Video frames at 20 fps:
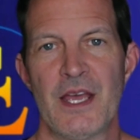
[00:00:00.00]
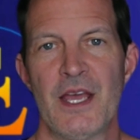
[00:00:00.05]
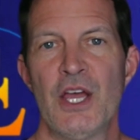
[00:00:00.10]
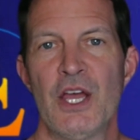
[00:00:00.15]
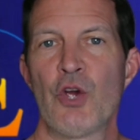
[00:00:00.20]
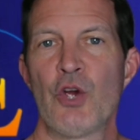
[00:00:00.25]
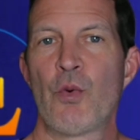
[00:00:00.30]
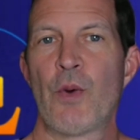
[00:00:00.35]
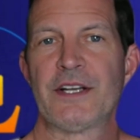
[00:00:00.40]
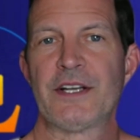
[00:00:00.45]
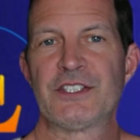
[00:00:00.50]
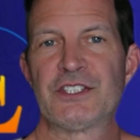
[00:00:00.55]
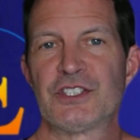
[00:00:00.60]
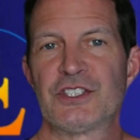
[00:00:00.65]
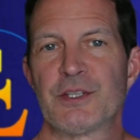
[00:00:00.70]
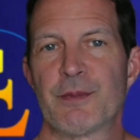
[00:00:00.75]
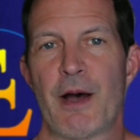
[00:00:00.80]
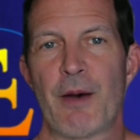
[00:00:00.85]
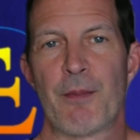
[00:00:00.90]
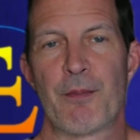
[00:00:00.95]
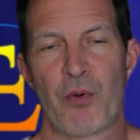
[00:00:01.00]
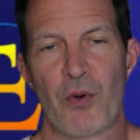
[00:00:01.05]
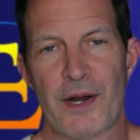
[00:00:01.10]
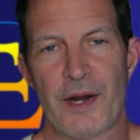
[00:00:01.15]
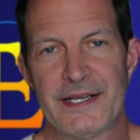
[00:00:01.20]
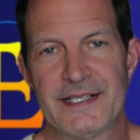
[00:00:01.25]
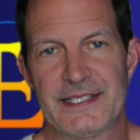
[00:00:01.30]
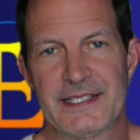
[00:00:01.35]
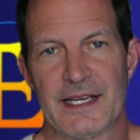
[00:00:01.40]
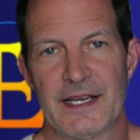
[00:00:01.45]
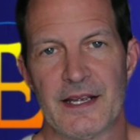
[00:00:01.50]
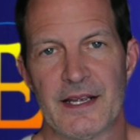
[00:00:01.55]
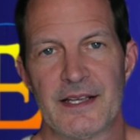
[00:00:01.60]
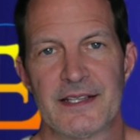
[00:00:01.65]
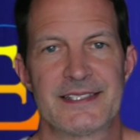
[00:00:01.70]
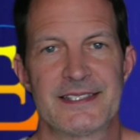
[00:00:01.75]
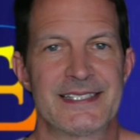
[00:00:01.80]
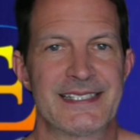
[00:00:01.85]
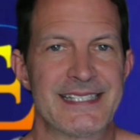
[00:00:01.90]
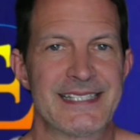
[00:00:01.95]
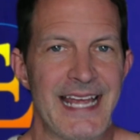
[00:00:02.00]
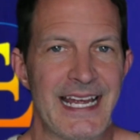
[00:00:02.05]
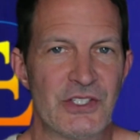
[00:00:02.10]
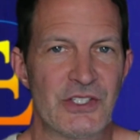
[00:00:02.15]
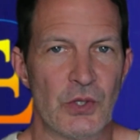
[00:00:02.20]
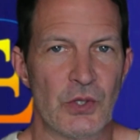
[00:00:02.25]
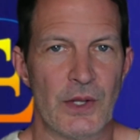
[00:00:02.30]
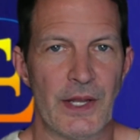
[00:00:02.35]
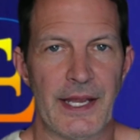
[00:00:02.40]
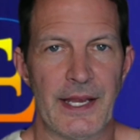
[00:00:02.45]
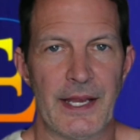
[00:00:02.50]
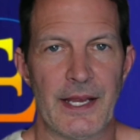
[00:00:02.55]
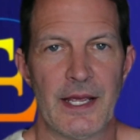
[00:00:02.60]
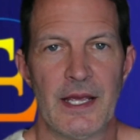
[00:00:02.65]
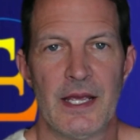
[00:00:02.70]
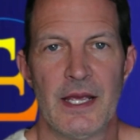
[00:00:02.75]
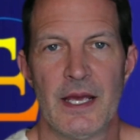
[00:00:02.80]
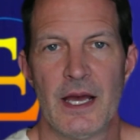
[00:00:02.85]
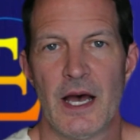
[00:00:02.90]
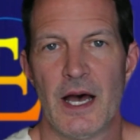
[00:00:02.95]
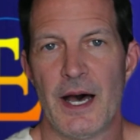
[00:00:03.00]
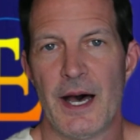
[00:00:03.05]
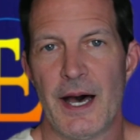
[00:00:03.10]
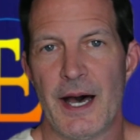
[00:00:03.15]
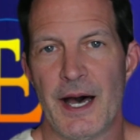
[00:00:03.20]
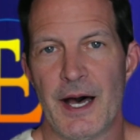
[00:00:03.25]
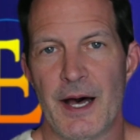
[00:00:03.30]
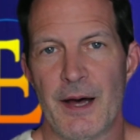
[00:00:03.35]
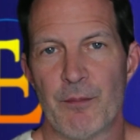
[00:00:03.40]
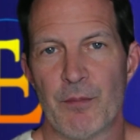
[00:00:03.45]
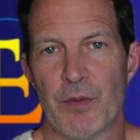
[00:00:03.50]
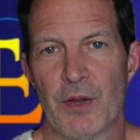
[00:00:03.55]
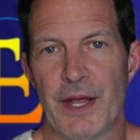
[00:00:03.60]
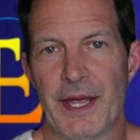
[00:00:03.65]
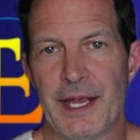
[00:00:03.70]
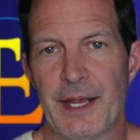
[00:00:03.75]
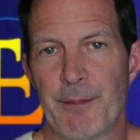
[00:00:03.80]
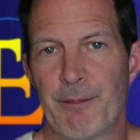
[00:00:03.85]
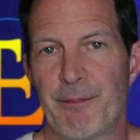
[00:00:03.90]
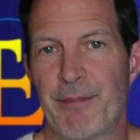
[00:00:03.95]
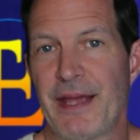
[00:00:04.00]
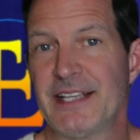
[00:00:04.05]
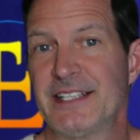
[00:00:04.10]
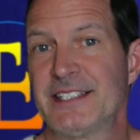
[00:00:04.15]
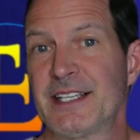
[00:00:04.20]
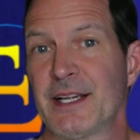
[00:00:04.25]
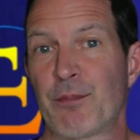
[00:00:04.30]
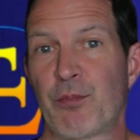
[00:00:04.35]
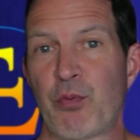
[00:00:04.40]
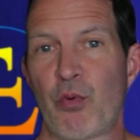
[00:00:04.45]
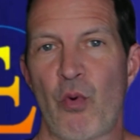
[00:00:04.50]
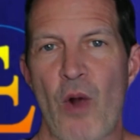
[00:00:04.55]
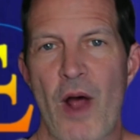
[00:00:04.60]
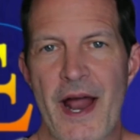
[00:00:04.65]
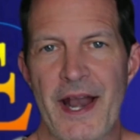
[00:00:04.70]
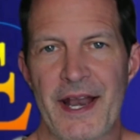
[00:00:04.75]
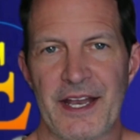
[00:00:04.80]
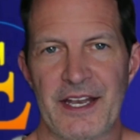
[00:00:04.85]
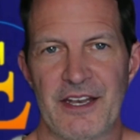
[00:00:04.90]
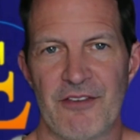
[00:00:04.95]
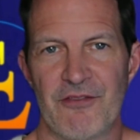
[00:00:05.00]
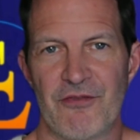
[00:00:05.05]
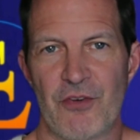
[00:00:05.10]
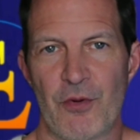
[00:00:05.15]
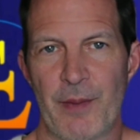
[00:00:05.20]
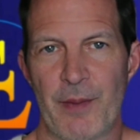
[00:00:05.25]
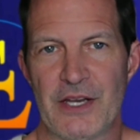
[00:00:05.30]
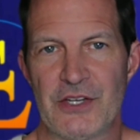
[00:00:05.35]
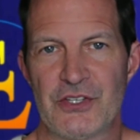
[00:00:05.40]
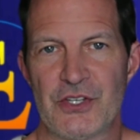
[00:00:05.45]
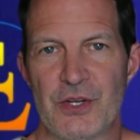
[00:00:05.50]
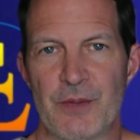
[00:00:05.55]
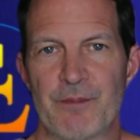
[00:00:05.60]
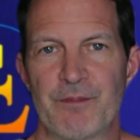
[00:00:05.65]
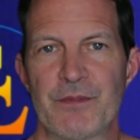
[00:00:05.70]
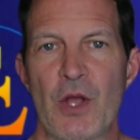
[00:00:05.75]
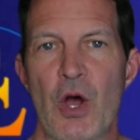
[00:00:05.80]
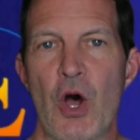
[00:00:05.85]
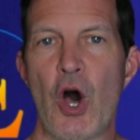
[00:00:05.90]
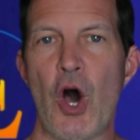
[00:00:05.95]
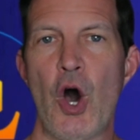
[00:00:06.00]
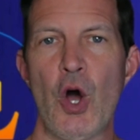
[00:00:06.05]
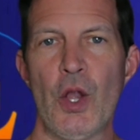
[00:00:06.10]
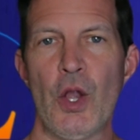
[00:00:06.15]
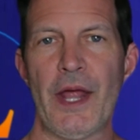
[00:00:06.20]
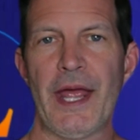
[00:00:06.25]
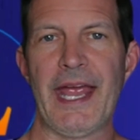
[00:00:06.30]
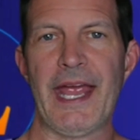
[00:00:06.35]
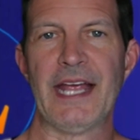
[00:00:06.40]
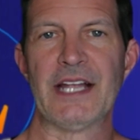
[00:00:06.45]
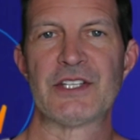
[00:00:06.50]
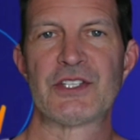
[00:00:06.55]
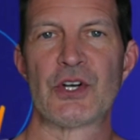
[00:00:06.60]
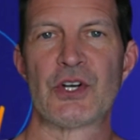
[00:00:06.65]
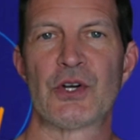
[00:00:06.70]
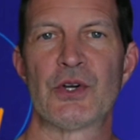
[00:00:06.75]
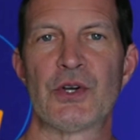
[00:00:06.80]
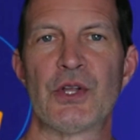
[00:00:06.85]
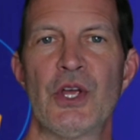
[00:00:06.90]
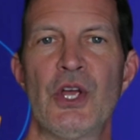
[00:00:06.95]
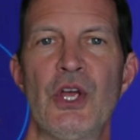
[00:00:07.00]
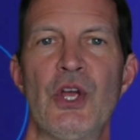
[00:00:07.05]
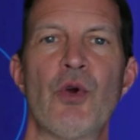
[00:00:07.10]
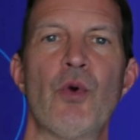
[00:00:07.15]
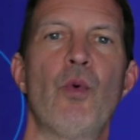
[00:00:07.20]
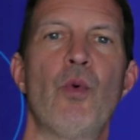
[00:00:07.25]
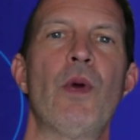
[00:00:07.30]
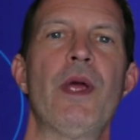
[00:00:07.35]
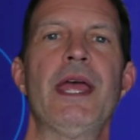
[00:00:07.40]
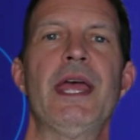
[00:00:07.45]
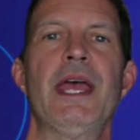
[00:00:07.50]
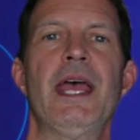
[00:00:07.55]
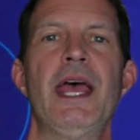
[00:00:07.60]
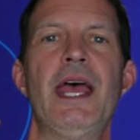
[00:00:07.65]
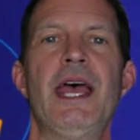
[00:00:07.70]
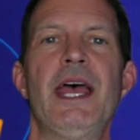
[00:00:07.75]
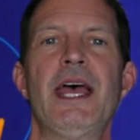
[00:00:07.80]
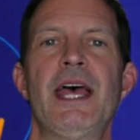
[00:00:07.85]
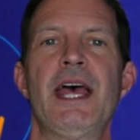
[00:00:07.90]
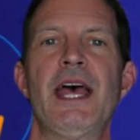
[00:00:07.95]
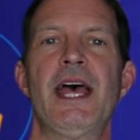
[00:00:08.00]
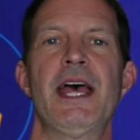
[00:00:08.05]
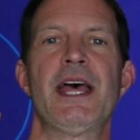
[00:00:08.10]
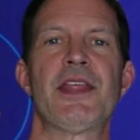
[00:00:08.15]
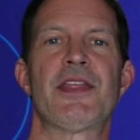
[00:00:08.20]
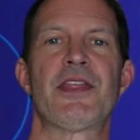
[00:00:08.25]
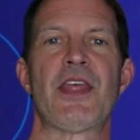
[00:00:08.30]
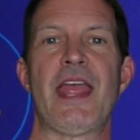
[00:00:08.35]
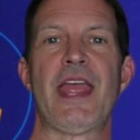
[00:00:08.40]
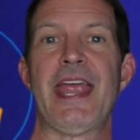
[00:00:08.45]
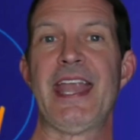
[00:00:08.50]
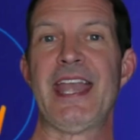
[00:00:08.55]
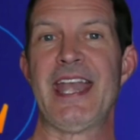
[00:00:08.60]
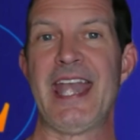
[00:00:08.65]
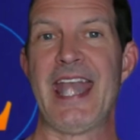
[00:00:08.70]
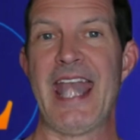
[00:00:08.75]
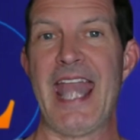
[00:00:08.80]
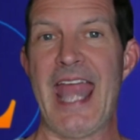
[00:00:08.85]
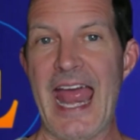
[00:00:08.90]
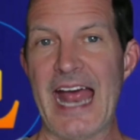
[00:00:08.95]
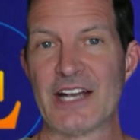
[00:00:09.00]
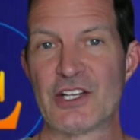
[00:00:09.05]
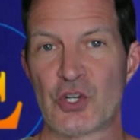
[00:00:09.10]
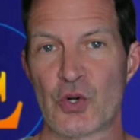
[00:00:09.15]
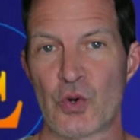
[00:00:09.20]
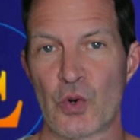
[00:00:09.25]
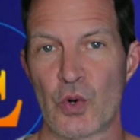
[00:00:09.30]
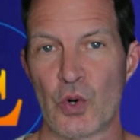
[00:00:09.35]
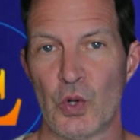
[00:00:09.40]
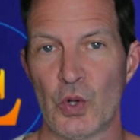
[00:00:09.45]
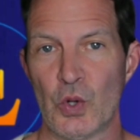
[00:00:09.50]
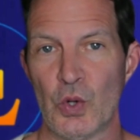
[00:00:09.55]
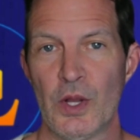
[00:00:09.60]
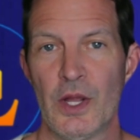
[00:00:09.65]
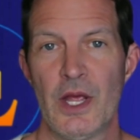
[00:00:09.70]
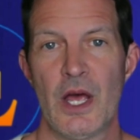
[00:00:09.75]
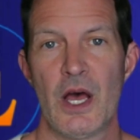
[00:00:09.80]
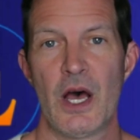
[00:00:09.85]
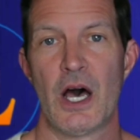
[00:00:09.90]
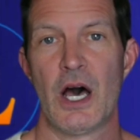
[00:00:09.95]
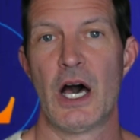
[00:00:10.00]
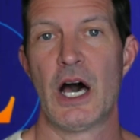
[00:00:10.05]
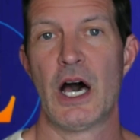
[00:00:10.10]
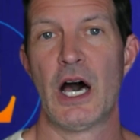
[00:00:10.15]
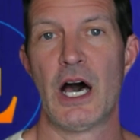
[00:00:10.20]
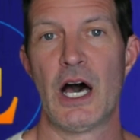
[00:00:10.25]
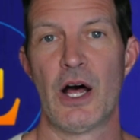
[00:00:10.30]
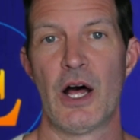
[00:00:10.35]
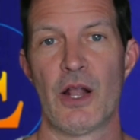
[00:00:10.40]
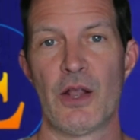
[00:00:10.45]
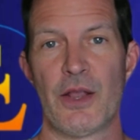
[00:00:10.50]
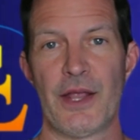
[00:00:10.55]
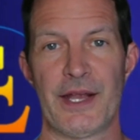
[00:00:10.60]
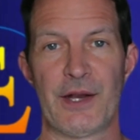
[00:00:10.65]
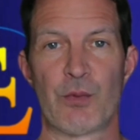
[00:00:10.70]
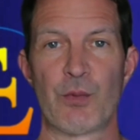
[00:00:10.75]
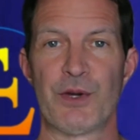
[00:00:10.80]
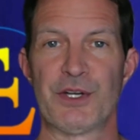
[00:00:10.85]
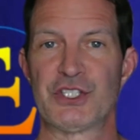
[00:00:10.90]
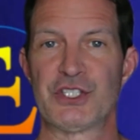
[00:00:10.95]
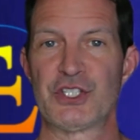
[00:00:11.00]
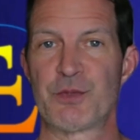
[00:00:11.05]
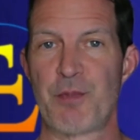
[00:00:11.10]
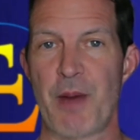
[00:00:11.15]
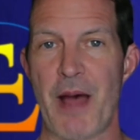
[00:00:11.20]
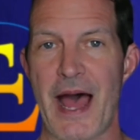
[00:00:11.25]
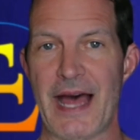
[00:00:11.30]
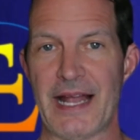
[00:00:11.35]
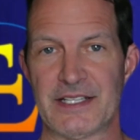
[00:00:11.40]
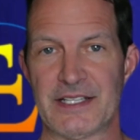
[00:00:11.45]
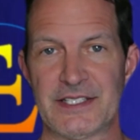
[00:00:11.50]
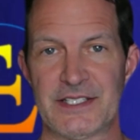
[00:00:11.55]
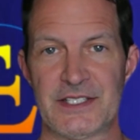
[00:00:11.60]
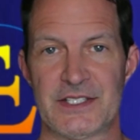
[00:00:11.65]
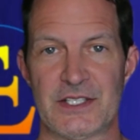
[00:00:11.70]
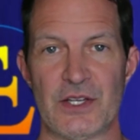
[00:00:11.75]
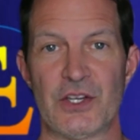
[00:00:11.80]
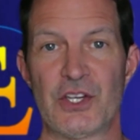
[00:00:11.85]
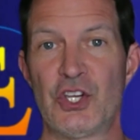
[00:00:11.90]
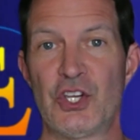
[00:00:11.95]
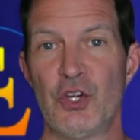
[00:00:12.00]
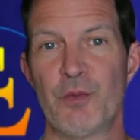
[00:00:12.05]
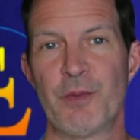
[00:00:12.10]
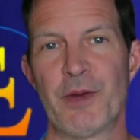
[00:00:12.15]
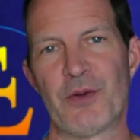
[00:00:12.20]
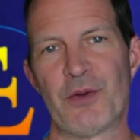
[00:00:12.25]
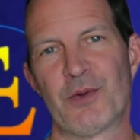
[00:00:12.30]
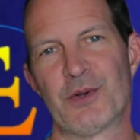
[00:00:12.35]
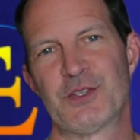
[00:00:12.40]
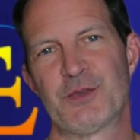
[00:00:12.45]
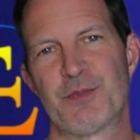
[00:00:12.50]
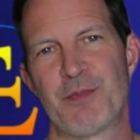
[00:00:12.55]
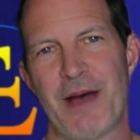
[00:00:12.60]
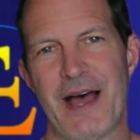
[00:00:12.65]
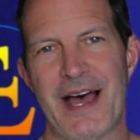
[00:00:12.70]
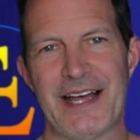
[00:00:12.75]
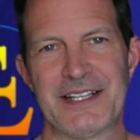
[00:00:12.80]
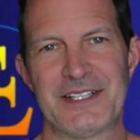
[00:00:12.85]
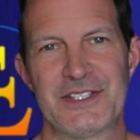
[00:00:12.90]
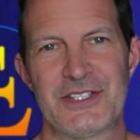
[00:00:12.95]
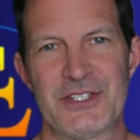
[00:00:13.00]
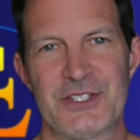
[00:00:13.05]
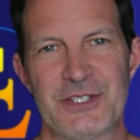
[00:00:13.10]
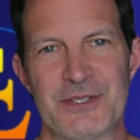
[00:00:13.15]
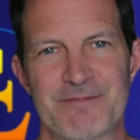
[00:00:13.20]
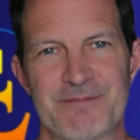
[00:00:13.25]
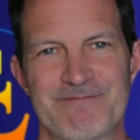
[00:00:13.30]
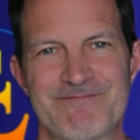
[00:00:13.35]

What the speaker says: Questions about pricing, scheduling, like basic product information, all answered with a natural like response, a human response.